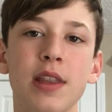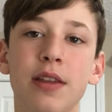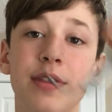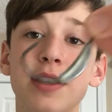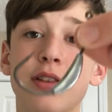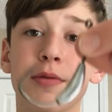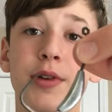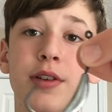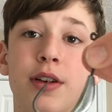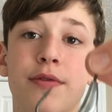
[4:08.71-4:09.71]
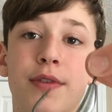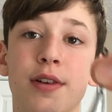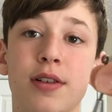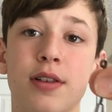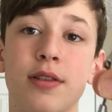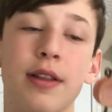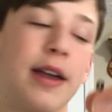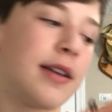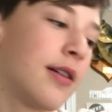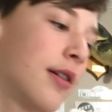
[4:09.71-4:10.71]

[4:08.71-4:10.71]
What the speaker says: And these are really good for like